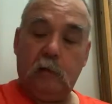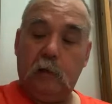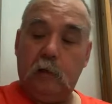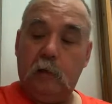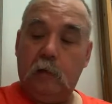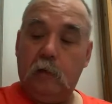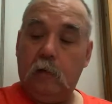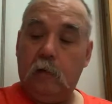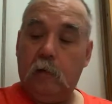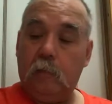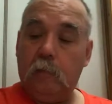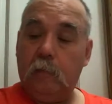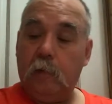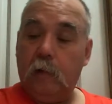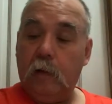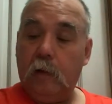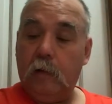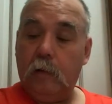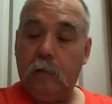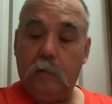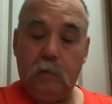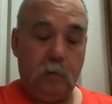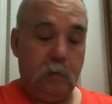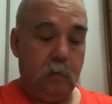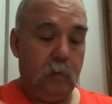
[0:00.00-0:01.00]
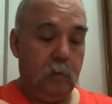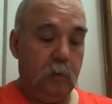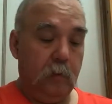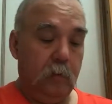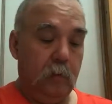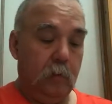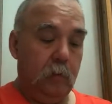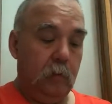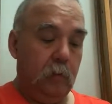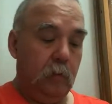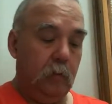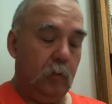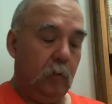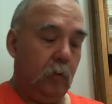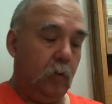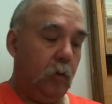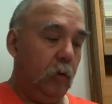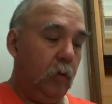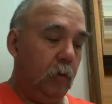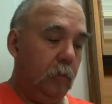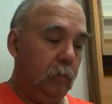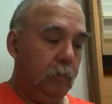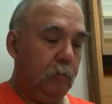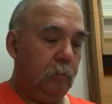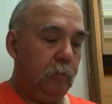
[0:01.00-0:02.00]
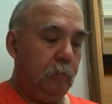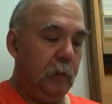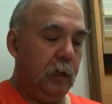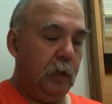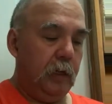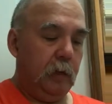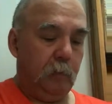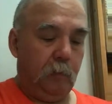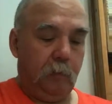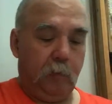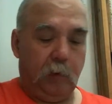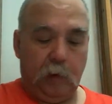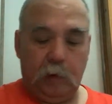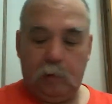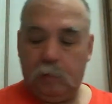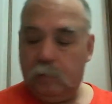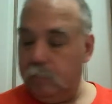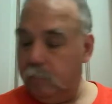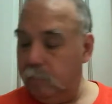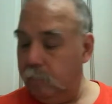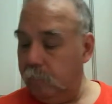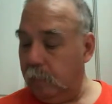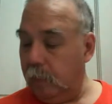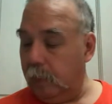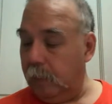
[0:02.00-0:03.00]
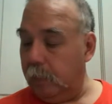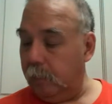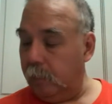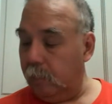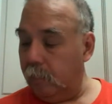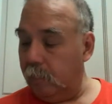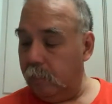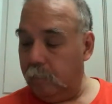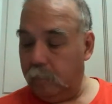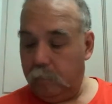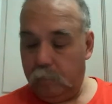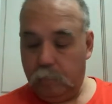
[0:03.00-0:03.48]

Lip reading: in dark brown, or medium brown, rather.